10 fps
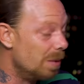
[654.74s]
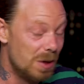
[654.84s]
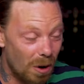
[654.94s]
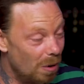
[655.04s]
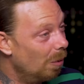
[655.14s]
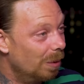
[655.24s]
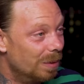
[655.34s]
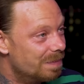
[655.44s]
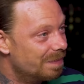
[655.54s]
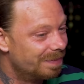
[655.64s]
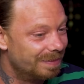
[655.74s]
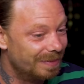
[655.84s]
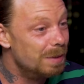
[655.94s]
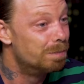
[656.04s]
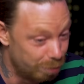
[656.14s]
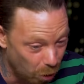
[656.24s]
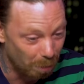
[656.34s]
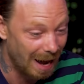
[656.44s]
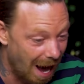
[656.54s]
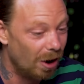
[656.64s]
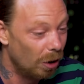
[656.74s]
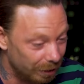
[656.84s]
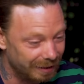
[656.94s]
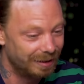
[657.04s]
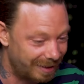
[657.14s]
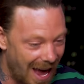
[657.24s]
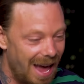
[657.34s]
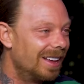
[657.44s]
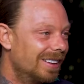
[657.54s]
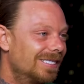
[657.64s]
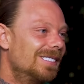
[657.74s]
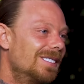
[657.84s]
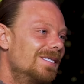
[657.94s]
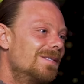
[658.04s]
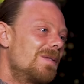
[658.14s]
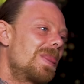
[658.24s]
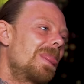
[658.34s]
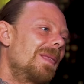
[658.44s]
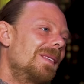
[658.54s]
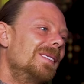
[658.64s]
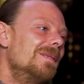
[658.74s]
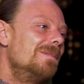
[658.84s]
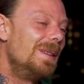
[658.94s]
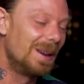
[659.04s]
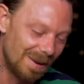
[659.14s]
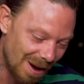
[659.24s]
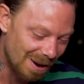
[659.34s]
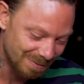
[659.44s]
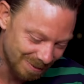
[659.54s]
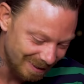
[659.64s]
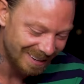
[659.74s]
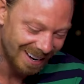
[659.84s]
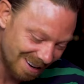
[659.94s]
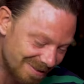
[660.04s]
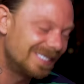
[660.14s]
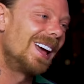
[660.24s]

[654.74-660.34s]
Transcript: No, he brought me out on set. Mm. Big up the unruly god every